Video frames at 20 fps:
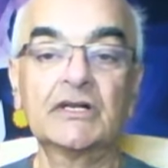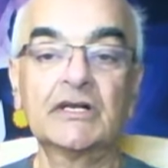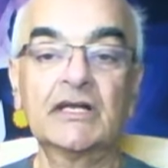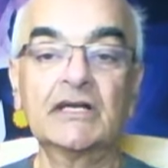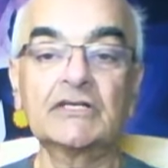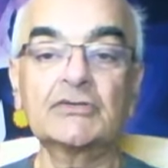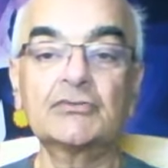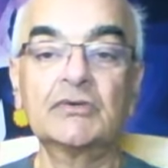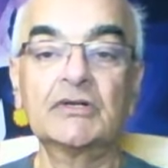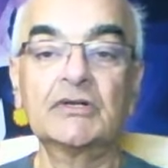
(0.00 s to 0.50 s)

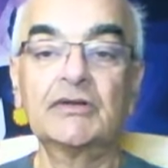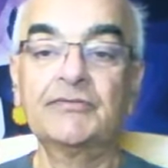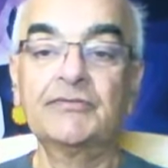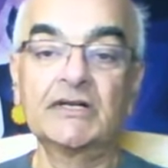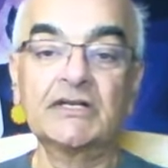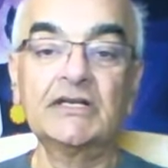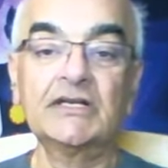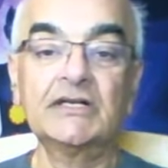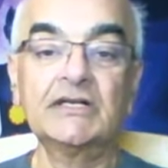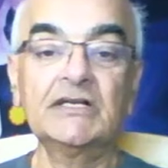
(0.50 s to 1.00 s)
next one, I
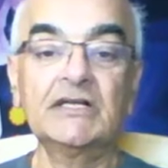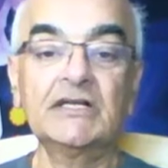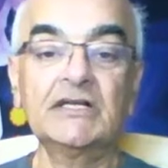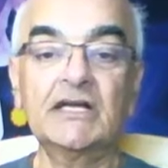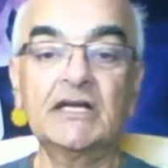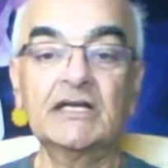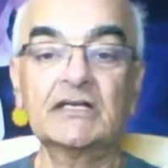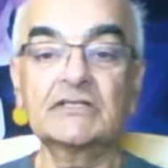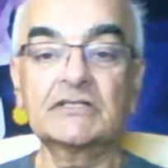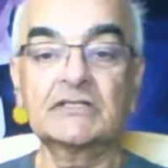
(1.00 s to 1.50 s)
mean, kidney
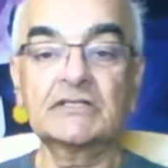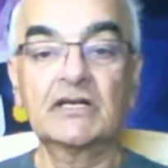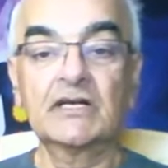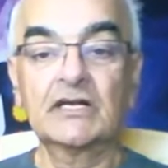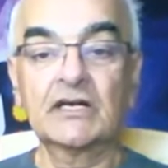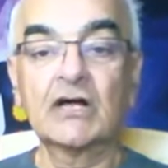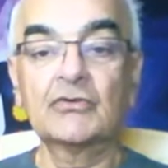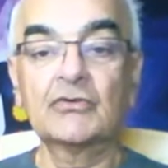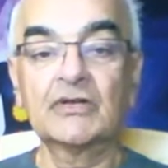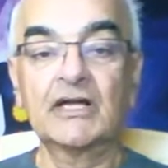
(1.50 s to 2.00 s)
has
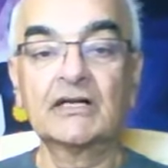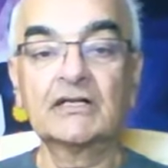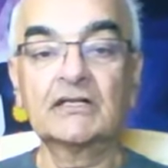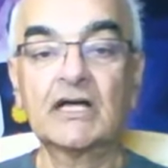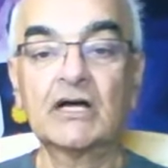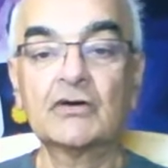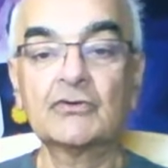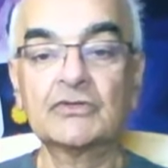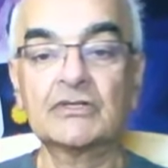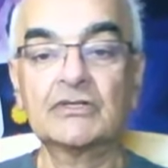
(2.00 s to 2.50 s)
around that
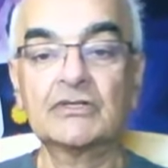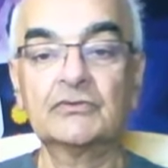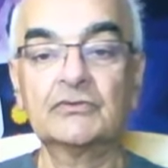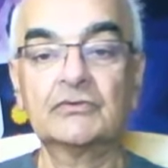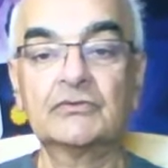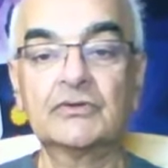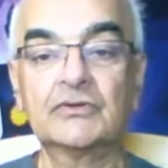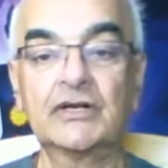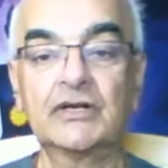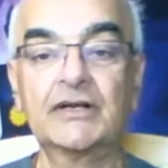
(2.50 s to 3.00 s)
1,000
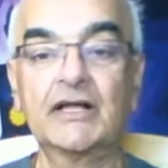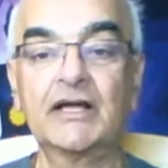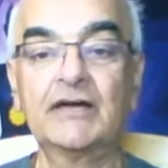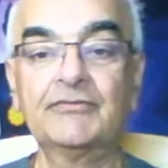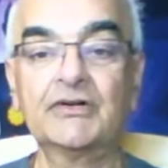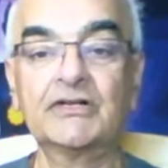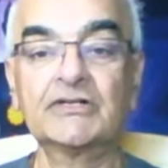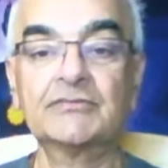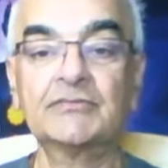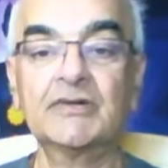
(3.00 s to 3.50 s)
to
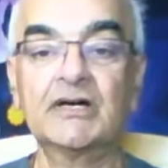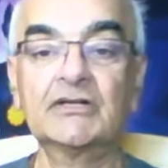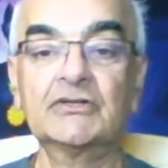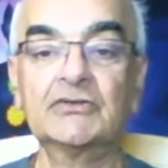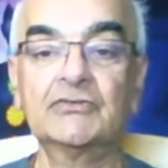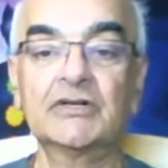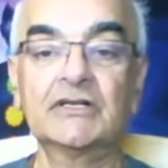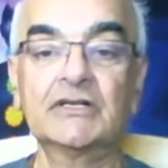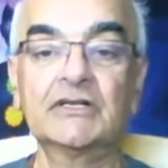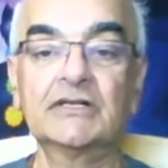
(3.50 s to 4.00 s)
average
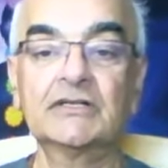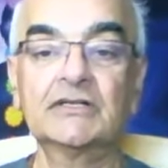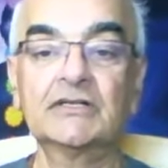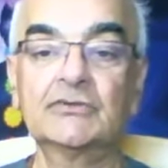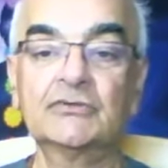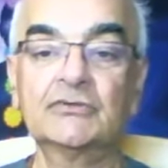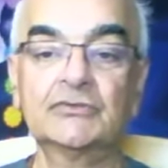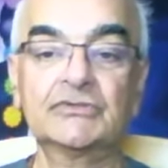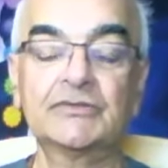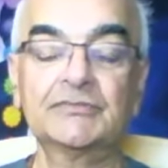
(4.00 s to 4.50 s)
about
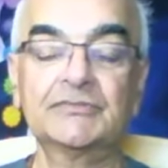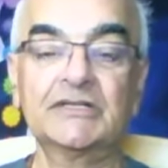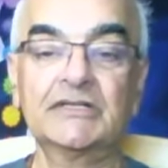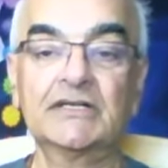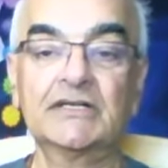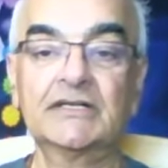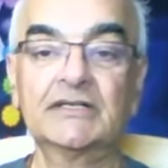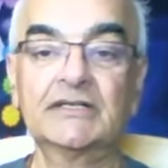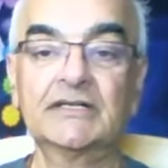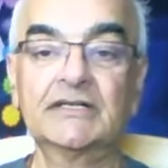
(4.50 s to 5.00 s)
1,200 to something
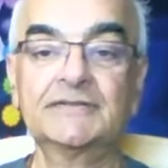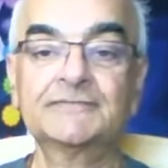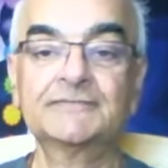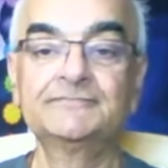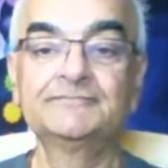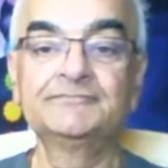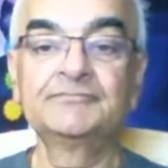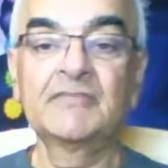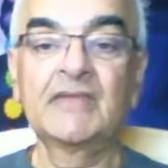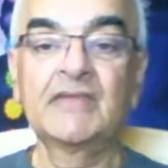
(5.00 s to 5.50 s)
like that.
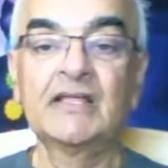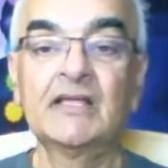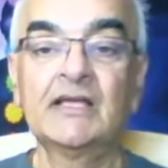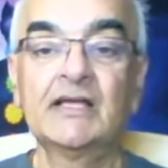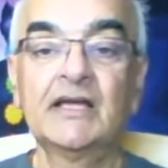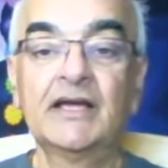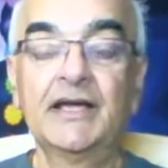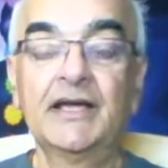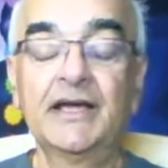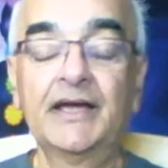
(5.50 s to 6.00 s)

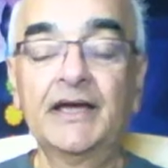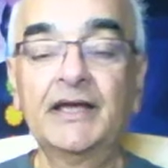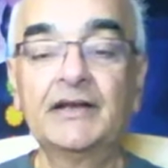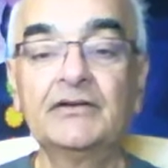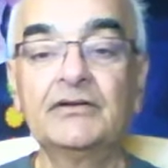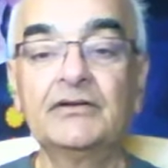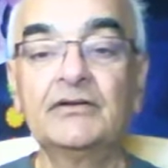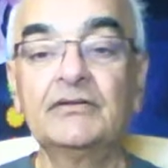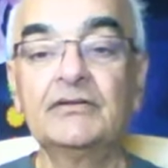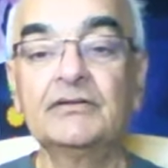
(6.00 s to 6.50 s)

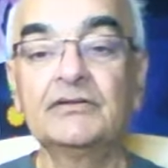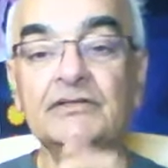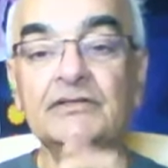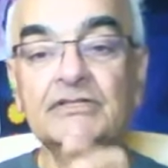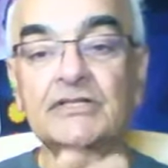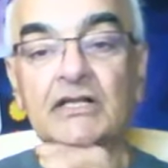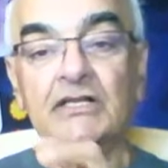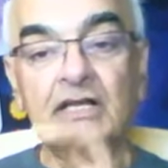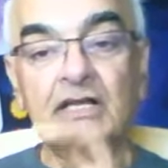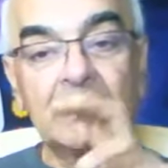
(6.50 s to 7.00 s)
And
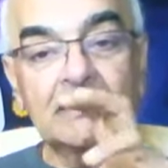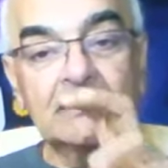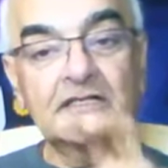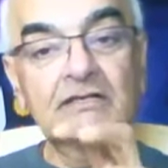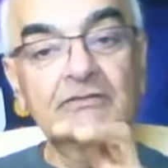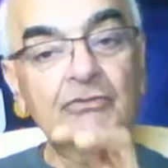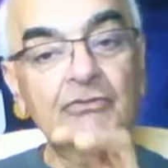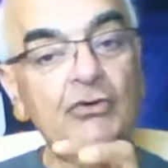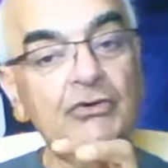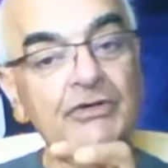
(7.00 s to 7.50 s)
these are the
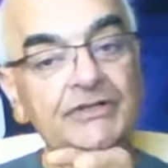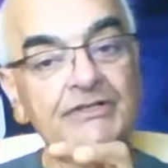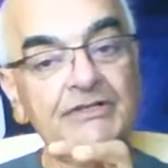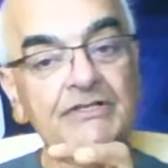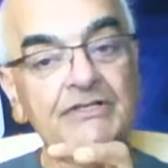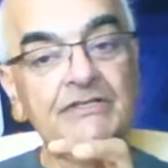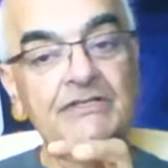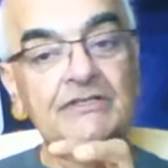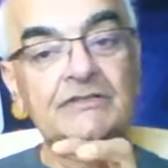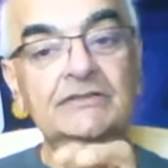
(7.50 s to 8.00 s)
active
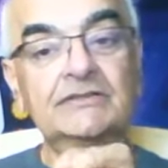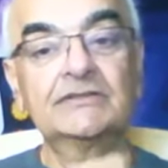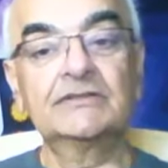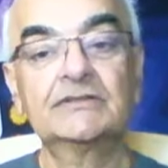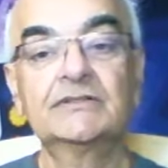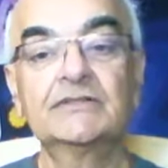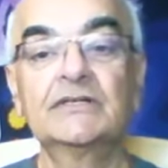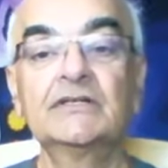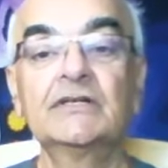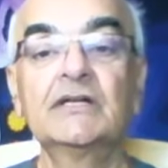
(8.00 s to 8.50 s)
organs.
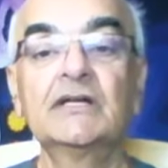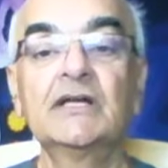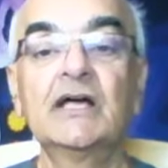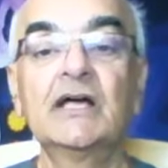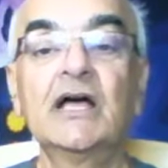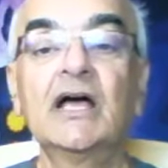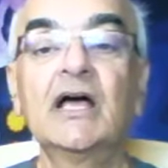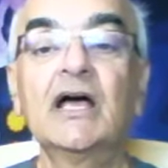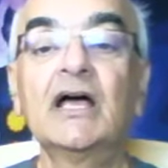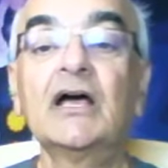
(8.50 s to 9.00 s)

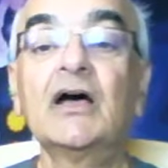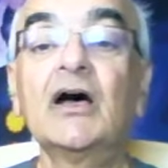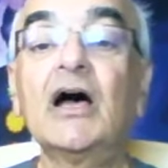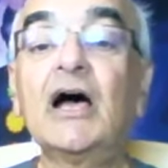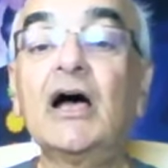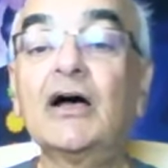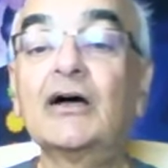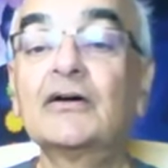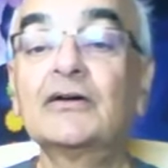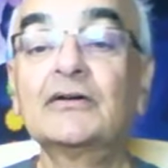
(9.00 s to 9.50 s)

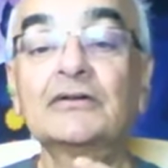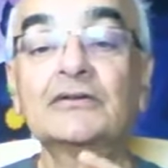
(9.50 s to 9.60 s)
What